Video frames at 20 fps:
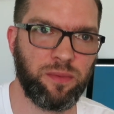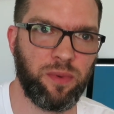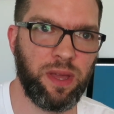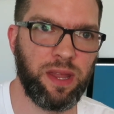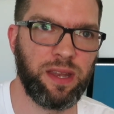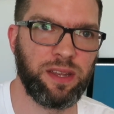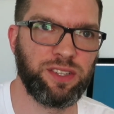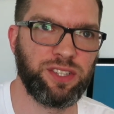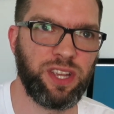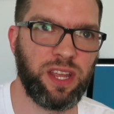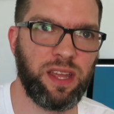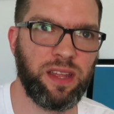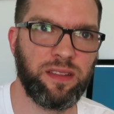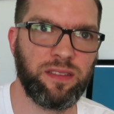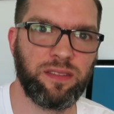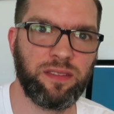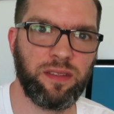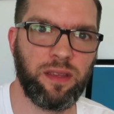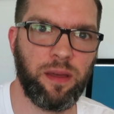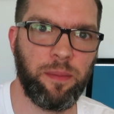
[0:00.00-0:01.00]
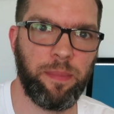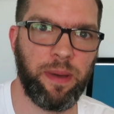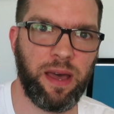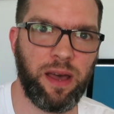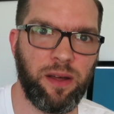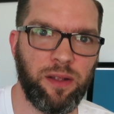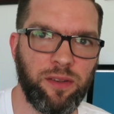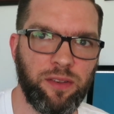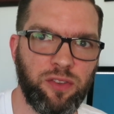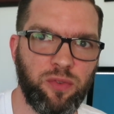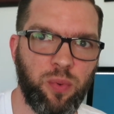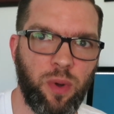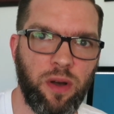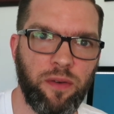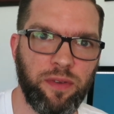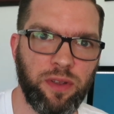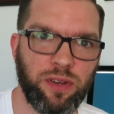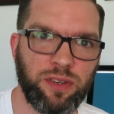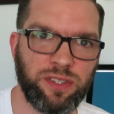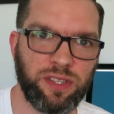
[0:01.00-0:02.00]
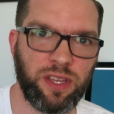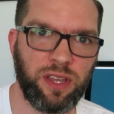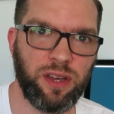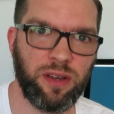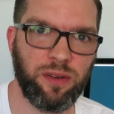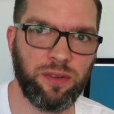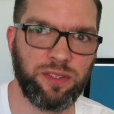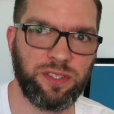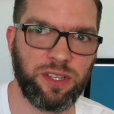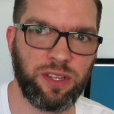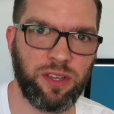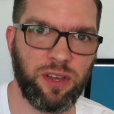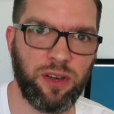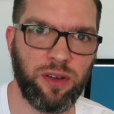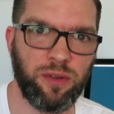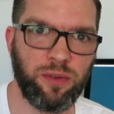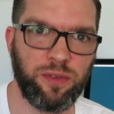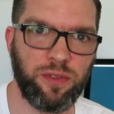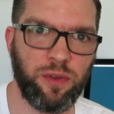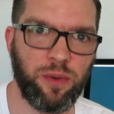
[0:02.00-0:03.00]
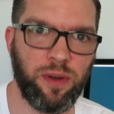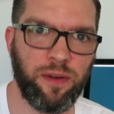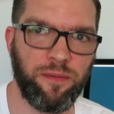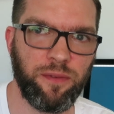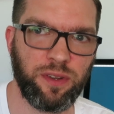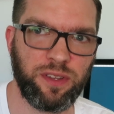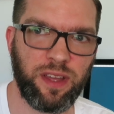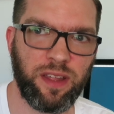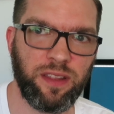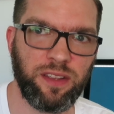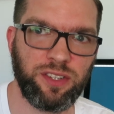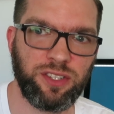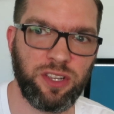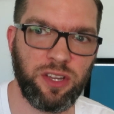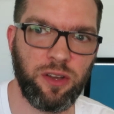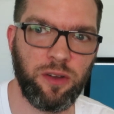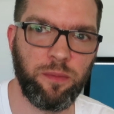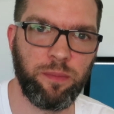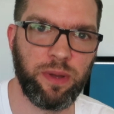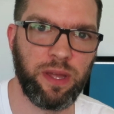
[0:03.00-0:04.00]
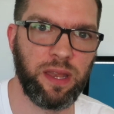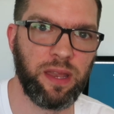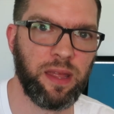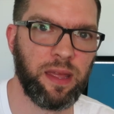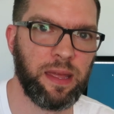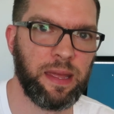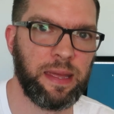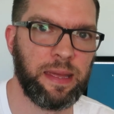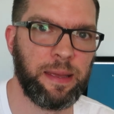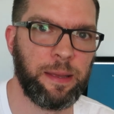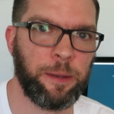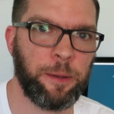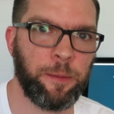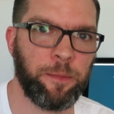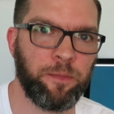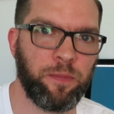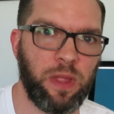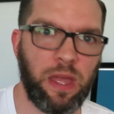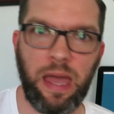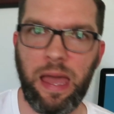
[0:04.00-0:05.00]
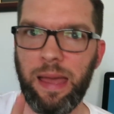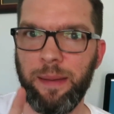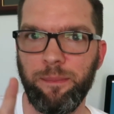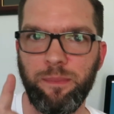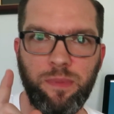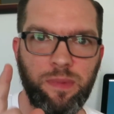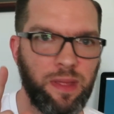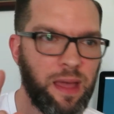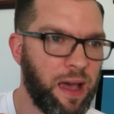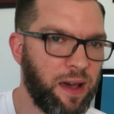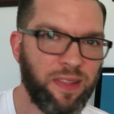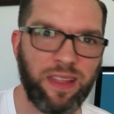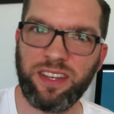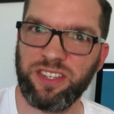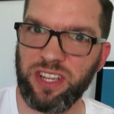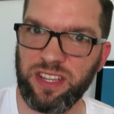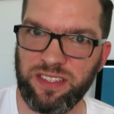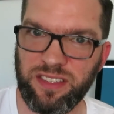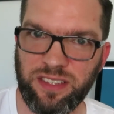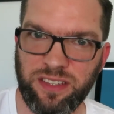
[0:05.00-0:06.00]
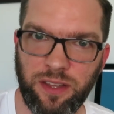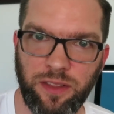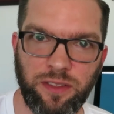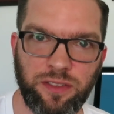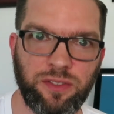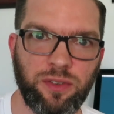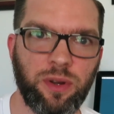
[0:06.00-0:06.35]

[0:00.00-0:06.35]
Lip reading: we had a chance about 12 years ago to go to a Fratelli show, but I'll let Jason tell the